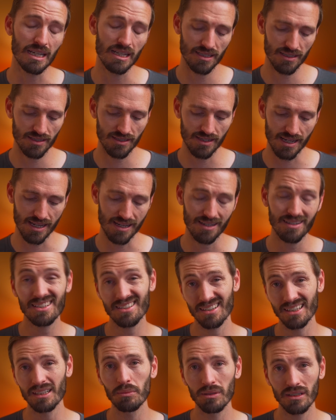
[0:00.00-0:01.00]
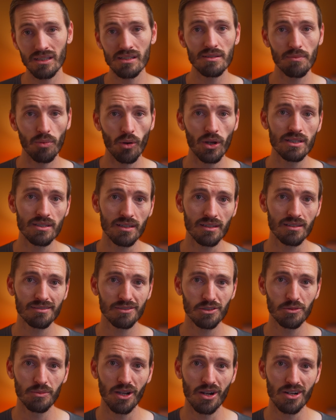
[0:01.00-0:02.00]
It's, uh, it's a little bit disappointing,
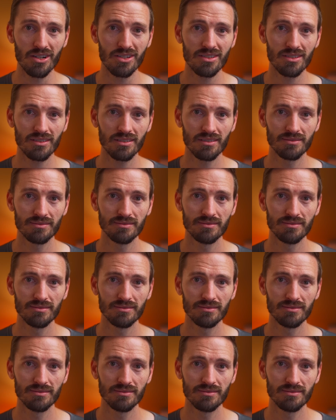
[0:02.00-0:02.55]
to be honest.